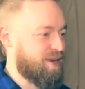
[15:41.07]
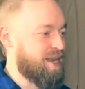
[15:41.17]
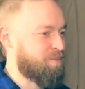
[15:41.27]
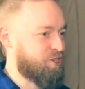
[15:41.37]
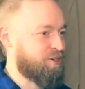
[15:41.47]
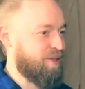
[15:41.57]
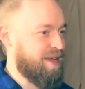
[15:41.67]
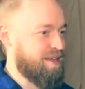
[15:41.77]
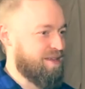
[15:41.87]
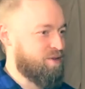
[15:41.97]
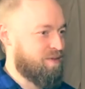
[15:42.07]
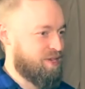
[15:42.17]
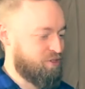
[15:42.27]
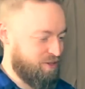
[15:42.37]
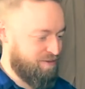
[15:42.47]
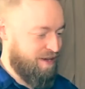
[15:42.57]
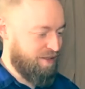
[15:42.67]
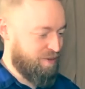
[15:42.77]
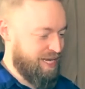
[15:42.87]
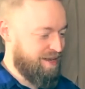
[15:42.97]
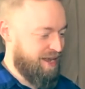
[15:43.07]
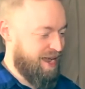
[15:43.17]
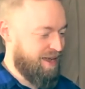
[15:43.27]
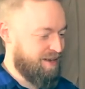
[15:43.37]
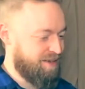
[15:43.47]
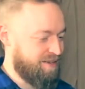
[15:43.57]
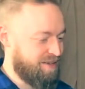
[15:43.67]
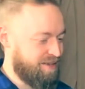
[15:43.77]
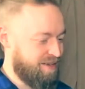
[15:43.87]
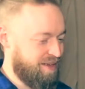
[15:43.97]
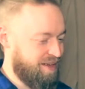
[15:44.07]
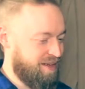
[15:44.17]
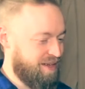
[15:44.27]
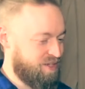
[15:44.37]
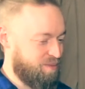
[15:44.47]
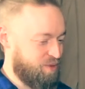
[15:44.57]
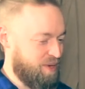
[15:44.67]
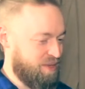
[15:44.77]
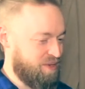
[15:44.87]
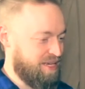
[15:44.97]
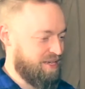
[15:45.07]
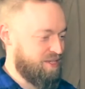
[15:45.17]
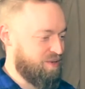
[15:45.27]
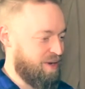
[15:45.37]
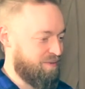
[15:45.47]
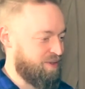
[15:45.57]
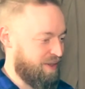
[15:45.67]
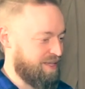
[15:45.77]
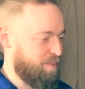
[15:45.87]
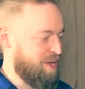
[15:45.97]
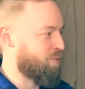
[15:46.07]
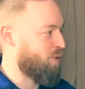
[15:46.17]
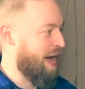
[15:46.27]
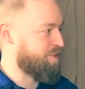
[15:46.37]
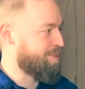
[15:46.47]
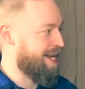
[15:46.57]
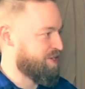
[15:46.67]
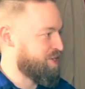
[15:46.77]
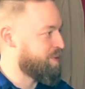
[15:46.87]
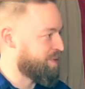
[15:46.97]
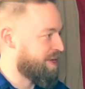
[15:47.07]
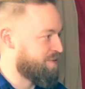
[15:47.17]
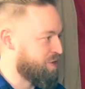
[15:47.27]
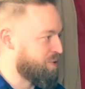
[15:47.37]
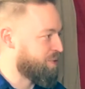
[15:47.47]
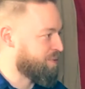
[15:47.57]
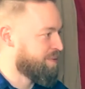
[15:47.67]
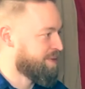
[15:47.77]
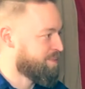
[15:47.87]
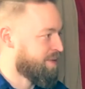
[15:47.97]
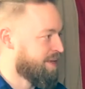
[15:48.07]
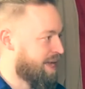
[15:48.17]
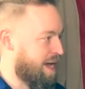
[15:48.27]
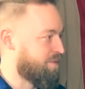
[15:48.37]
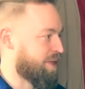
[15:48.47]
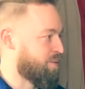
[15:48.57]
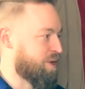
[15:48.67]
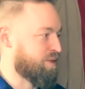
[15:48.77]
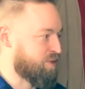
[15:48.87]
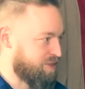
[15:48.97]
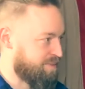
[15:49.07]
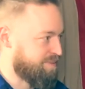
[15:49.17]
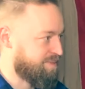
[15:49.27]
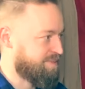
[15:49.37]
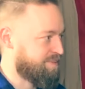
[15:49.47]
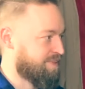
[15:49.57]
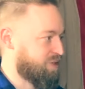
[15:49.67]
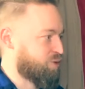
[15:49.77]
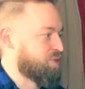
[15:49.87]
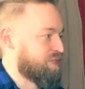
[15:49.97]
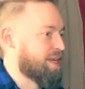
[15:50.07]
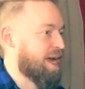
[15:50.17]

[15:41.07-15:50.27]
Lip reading: and I'm sure like you have such a good following, and it's almost one of those things too. I feel like the people will have your back too if you do have like one of those like trolls.